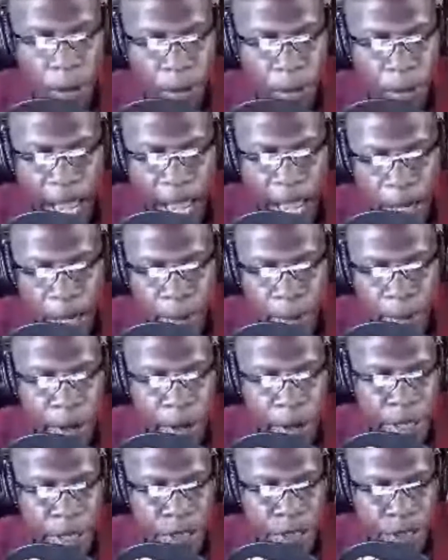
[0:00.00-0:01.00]
black
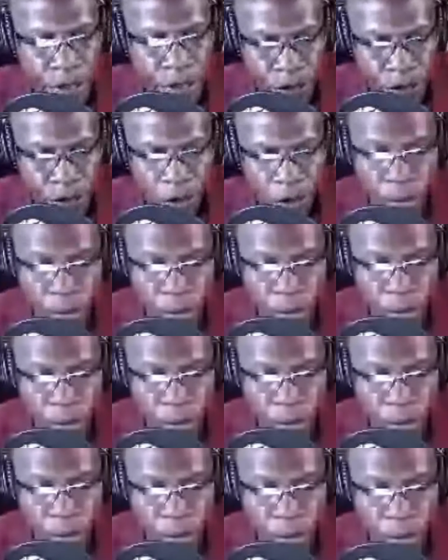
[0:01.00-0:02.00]
Americans deserve
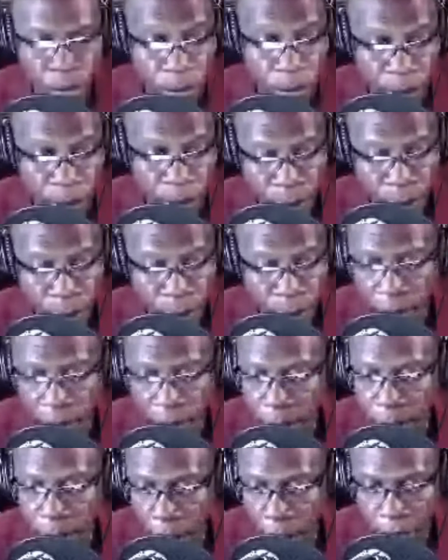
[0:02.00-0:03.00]
more from the Democrat
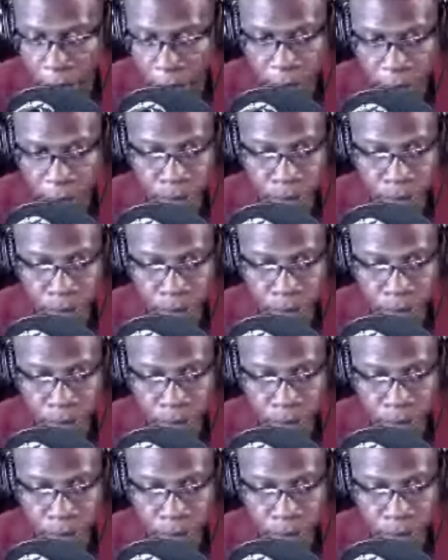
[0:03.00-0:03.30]
Party.